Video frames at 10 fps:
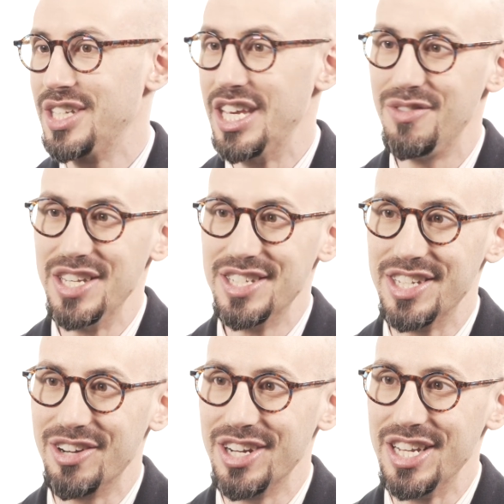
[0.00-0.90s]
TV
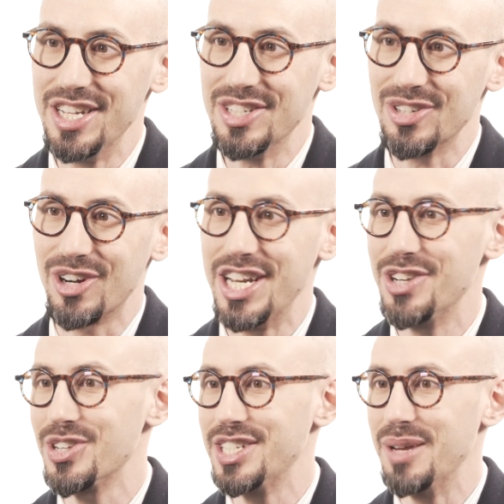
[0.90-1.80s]
series or an
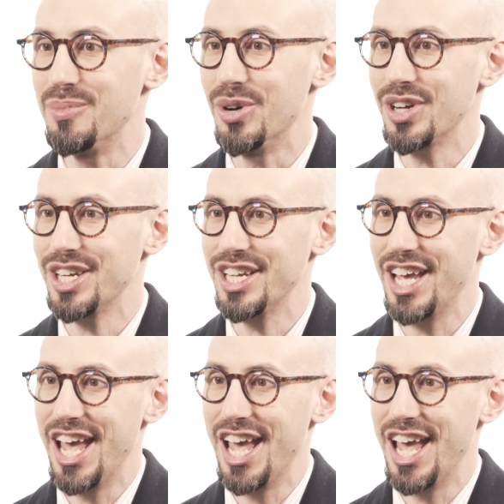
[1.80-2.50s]
interesting book.